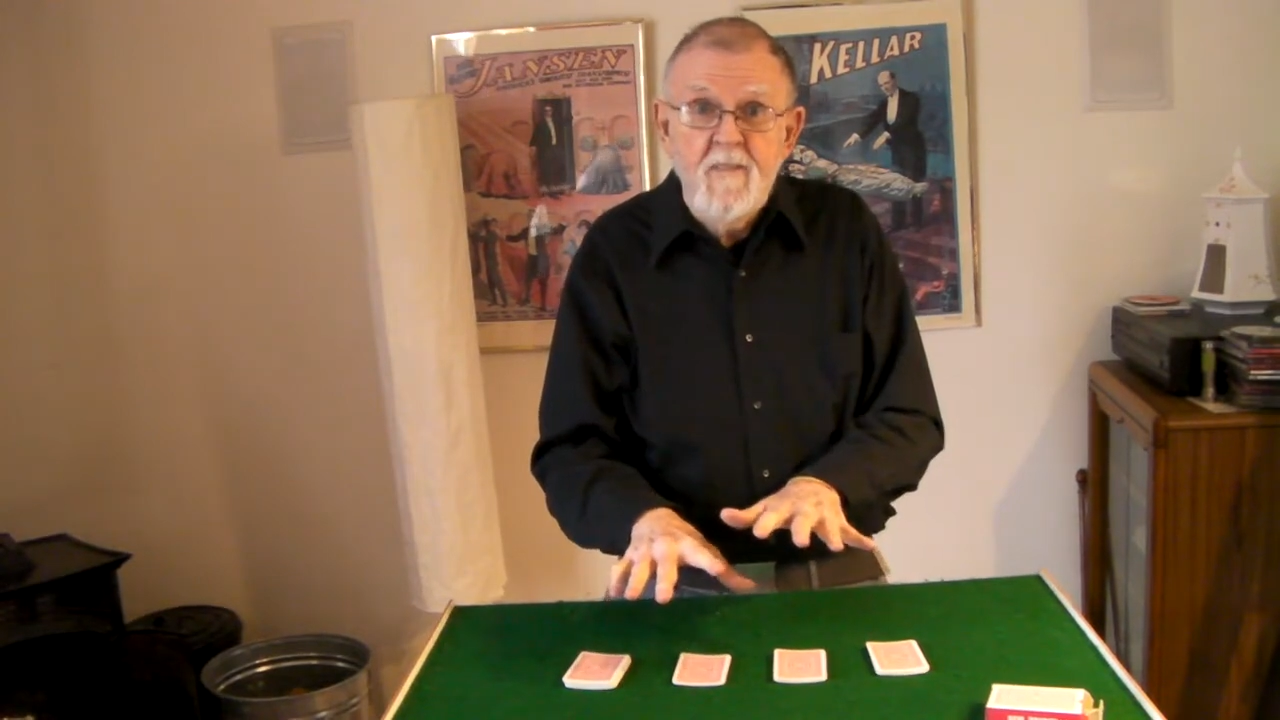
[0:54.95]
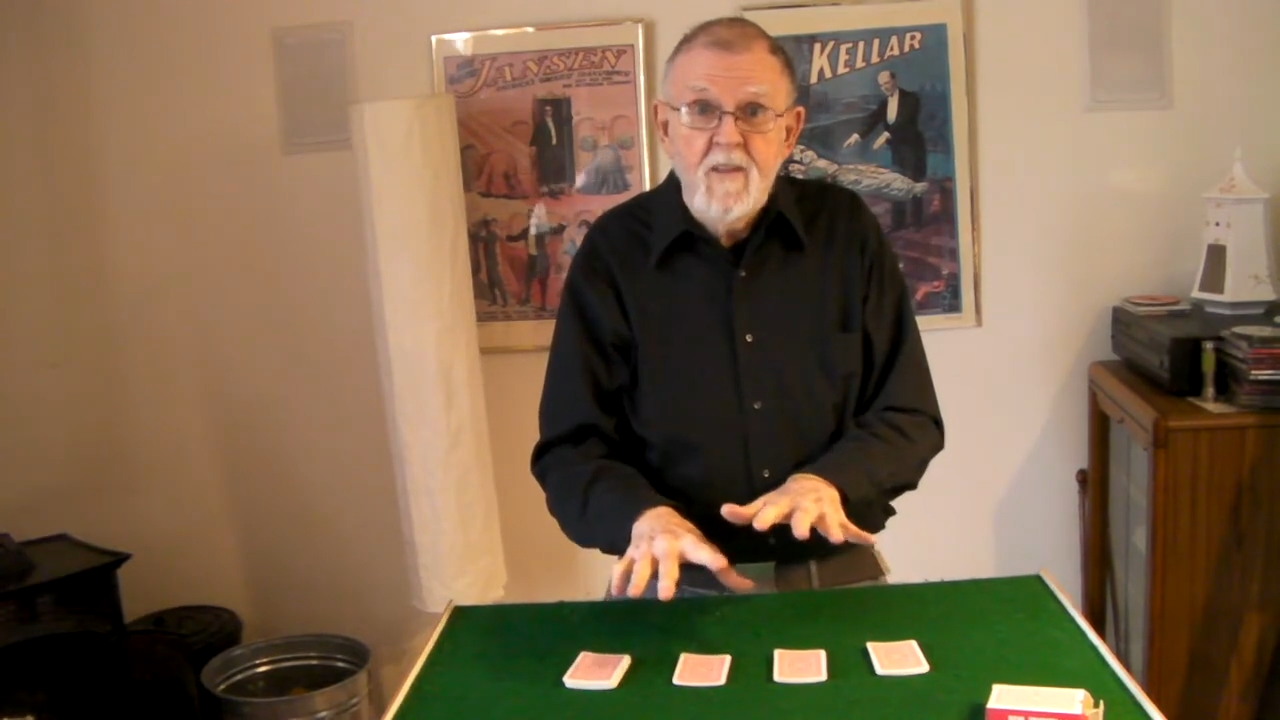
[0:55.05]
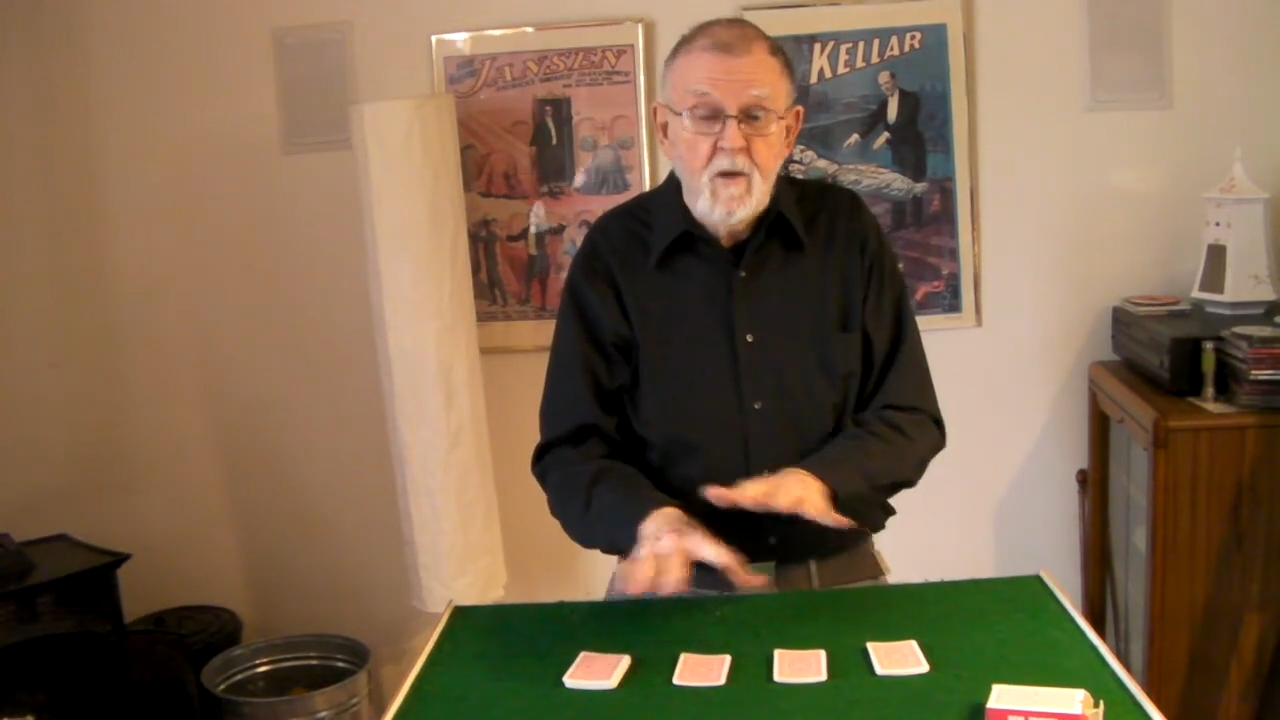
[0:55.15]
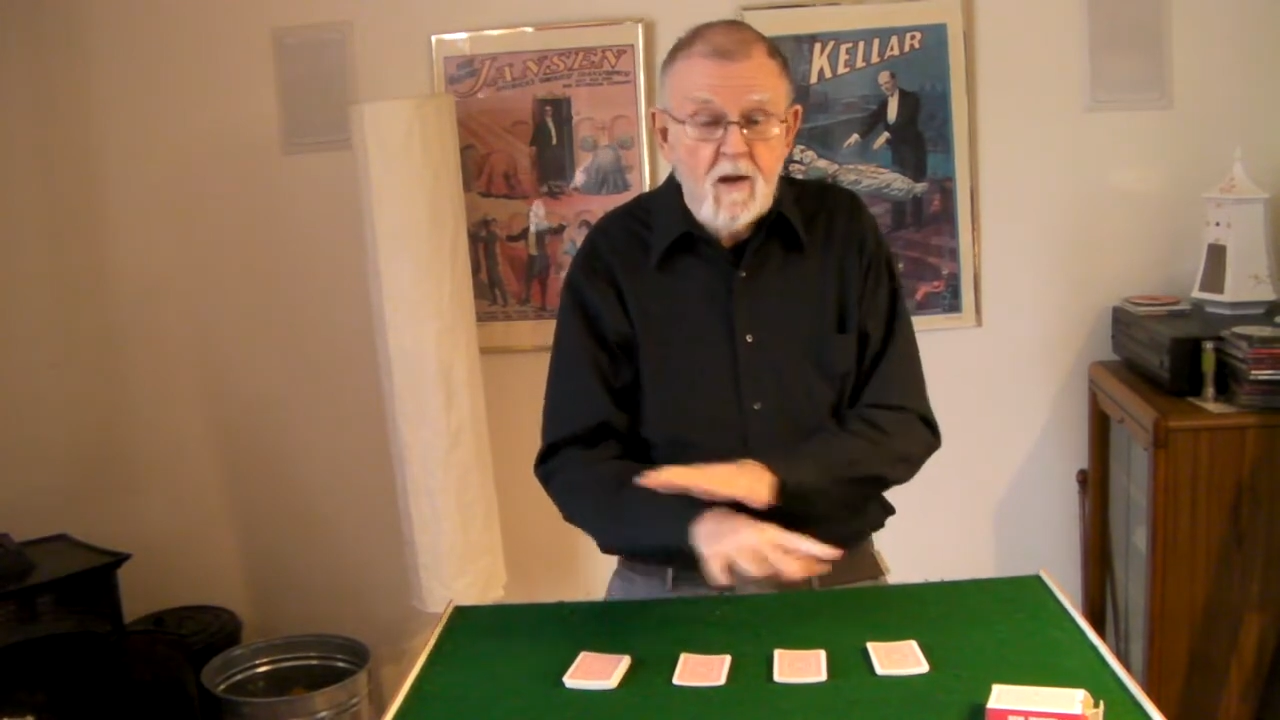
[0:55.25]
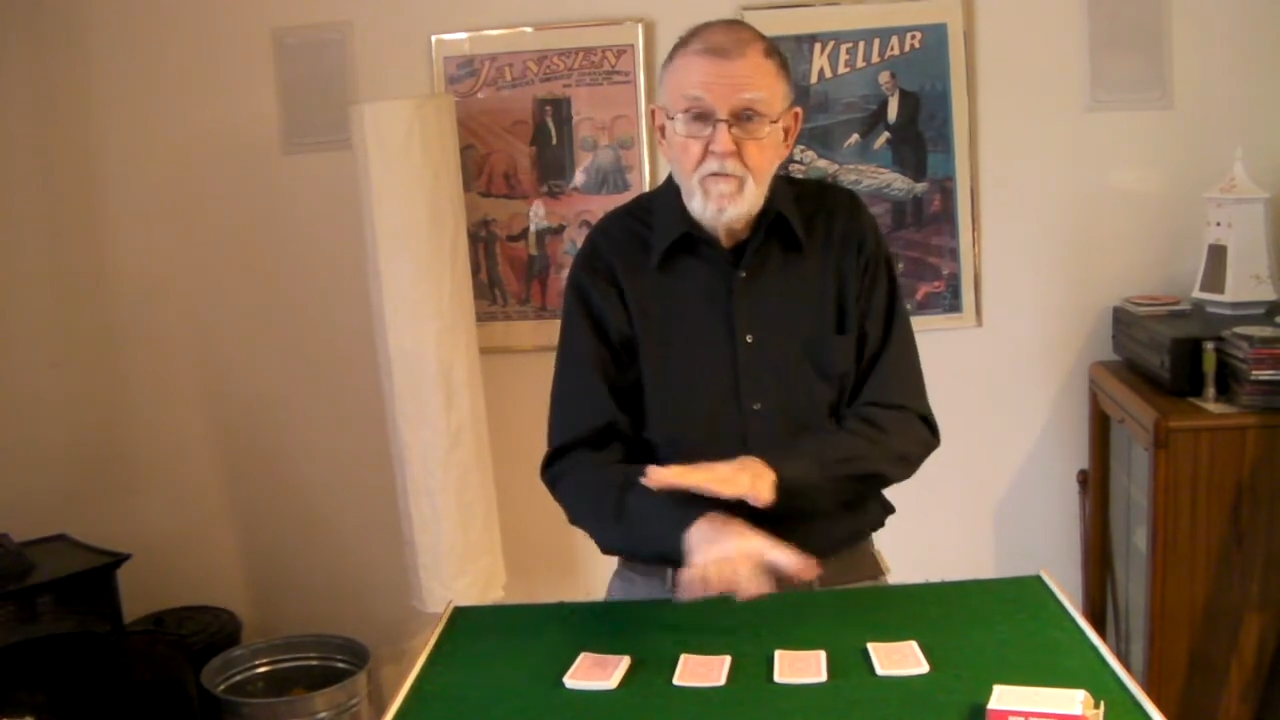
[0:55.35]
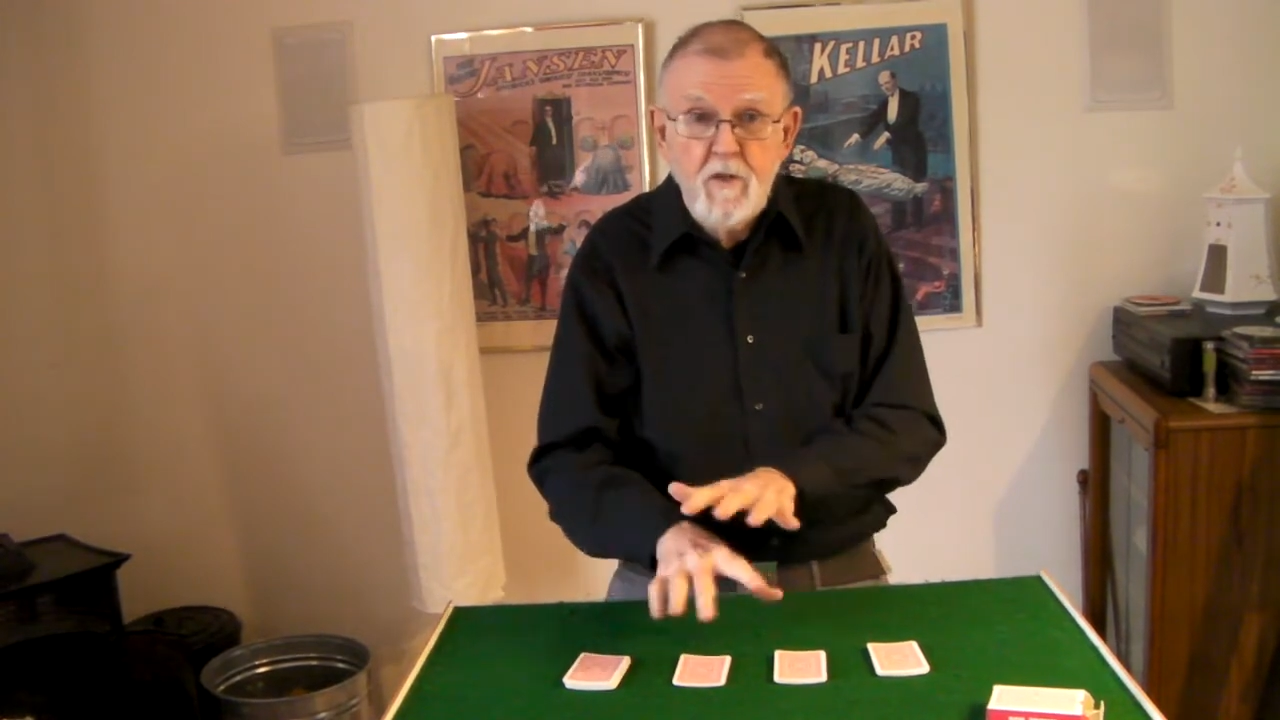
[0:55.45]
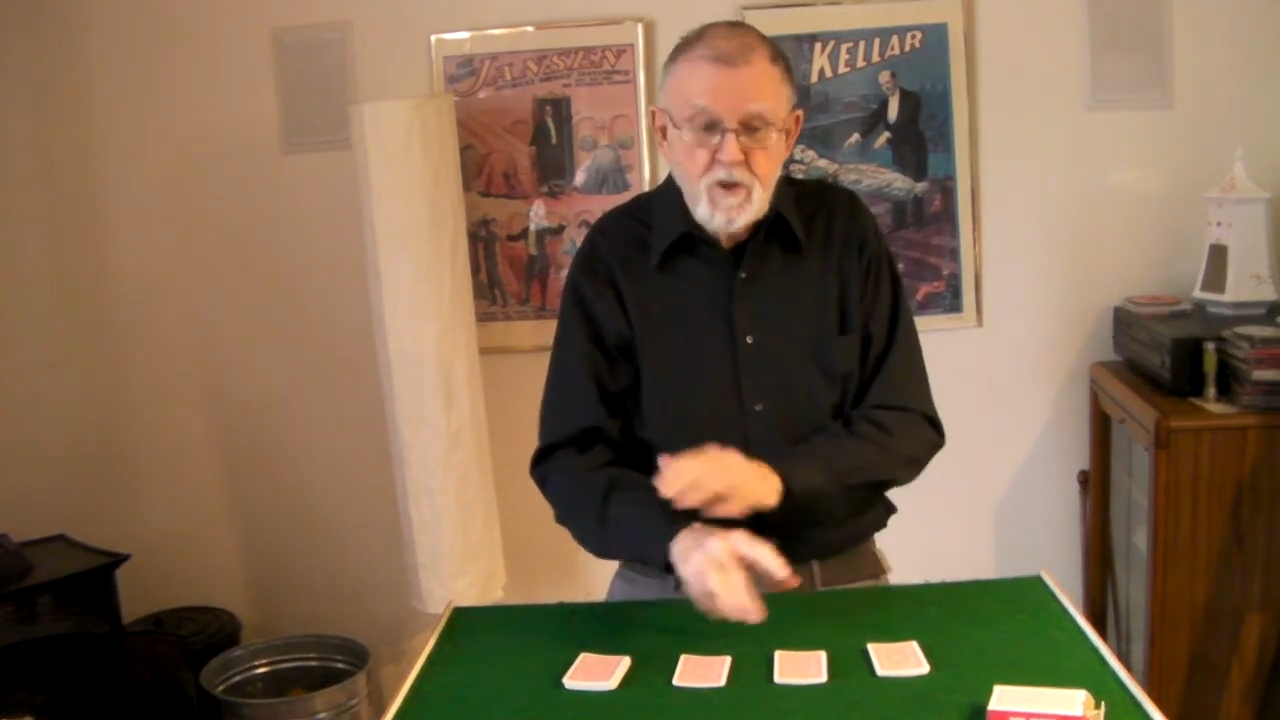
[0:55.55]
You have free